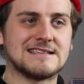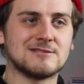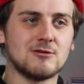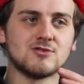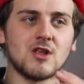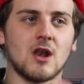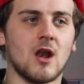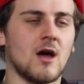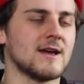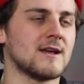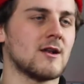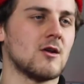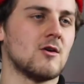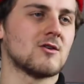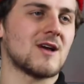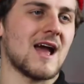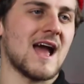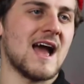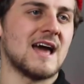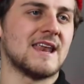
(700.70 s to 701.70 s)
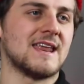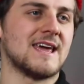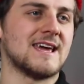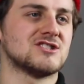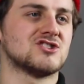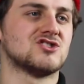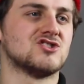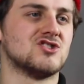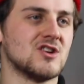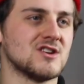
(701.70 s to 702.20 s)
called the Litelok, and it's
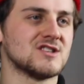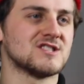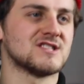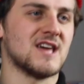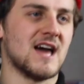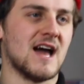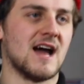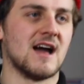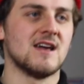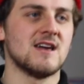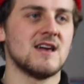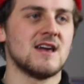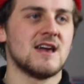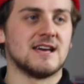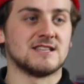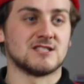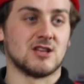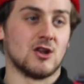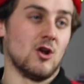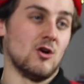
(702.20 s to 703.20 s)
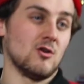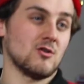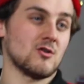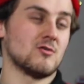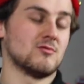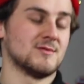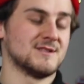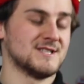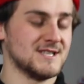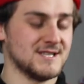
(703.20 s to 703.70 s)
just that. It's a lock
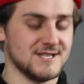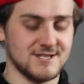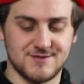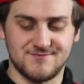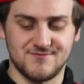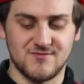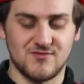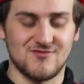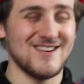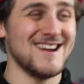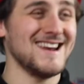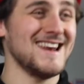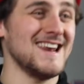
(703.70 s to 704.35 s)
which is really